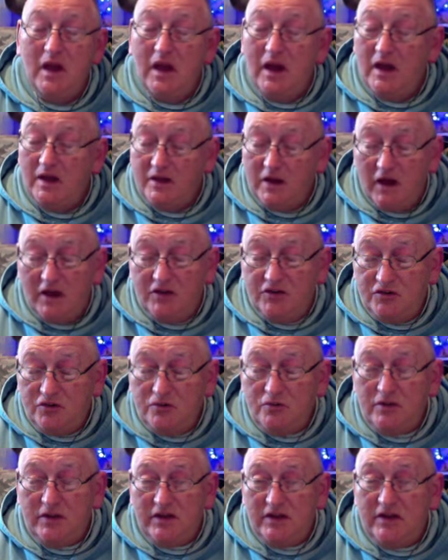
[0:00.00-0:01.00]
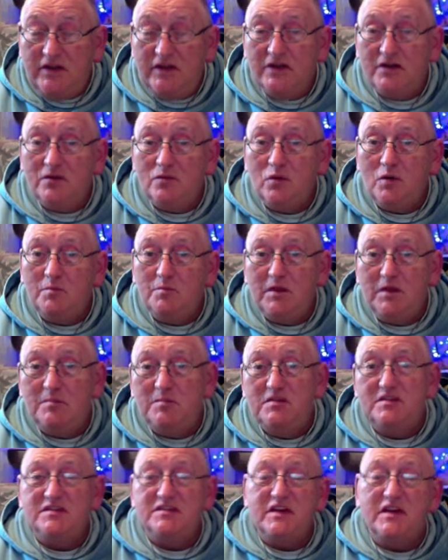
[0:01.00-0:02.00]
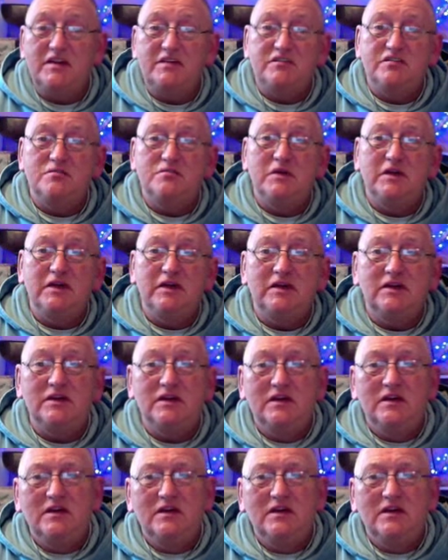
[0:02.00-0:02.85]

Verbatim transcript: And I do hear what people say to me